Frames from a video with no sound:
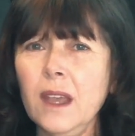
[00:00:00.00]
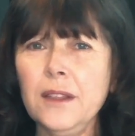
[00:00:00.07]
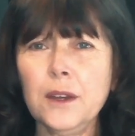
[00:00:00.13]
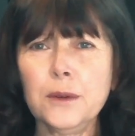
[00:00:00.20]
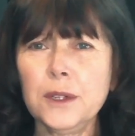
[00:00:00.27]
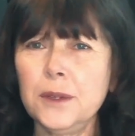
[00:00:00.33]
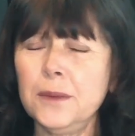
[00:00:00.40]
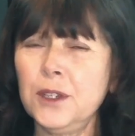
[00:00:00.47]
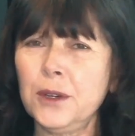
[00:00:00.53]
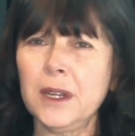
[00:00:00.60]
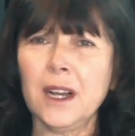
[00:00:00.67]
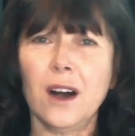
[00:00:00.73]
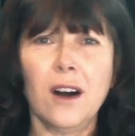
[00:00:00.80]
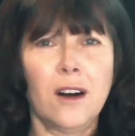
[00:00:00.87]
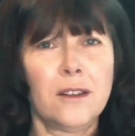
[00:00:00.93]
They were
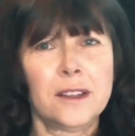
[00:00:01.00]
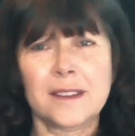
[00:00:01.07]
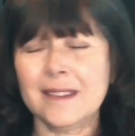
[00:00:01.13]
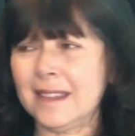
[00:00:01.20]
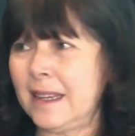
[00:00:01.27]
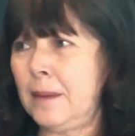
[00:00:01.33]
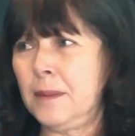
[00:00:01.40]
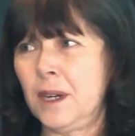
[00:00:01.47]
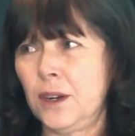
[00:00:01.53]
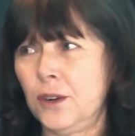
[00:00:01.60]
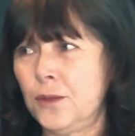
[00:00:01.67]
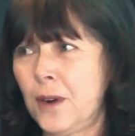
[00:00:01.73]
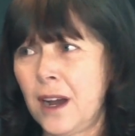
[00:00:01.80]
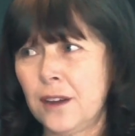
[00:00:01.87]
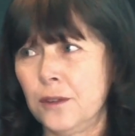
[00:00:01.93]
doing all the
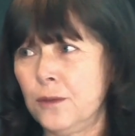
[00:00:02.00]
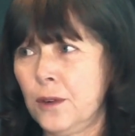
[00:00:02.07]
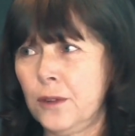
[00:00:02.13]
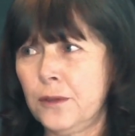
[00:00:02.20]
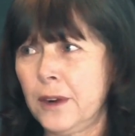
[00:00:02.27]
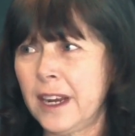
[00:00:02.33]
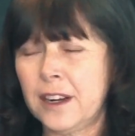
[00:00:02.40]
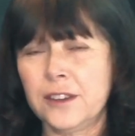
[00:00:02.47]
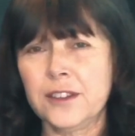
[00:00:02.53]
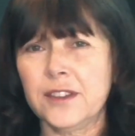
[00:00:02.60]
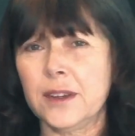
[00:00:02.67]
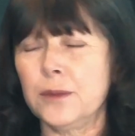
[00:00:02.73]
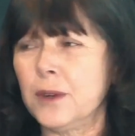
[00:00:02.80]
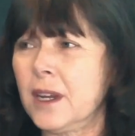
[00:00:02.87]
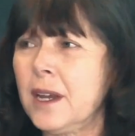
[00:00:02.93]
seminal rock and roll
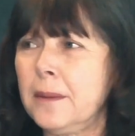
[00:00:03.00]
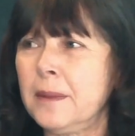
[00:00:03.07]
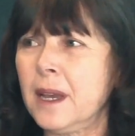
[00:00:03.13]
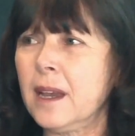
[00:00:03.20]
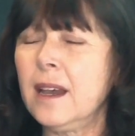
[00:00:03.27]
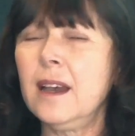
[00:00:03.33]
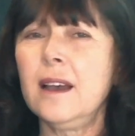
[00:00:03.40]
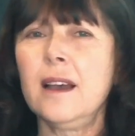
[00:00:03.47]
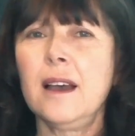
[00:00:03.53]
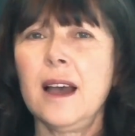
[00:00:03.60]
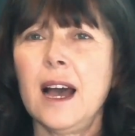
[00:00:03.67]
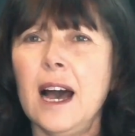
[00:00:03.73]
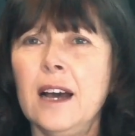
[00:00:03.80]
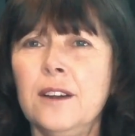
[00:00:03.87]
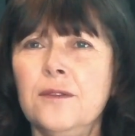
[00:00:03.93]
records that were coming
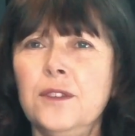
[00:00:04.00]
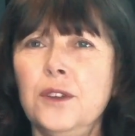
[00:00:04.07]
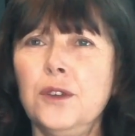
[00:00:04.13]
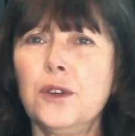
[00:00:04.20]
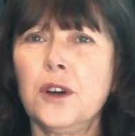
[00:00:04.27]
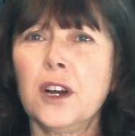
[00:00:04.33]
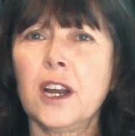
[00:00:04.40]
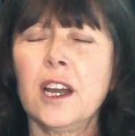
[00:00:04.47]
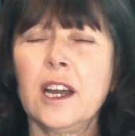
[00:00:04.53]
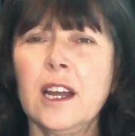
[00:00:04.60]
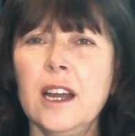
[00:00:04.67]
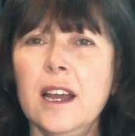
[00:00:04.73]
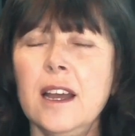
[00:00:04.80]
out of New York.